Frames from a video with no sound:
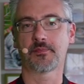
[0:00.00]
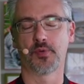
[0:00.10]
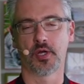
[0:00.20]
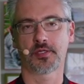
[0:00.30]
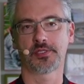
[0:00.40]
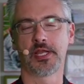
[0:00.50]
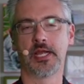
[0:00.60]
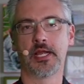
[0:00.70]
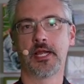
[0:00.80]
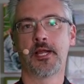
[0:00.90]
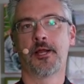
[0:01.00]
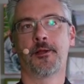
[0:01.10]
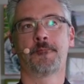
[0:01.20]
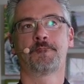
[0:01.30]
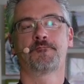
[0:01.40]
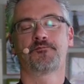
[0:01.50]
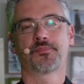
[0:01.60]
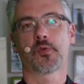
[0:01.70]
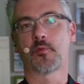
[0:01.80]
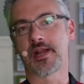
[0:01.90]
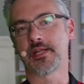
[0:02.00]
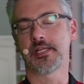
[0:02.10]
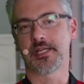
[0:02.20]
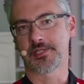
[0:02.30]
books when I need to get